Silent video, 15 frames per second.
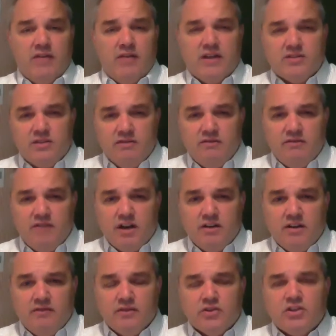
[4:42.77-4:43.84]
That's the very
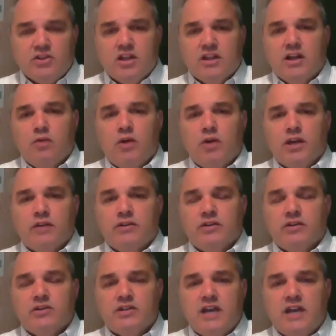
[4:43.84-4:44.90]
first thing that I want you to
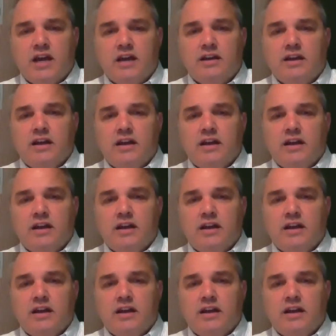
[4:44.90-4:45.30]
understand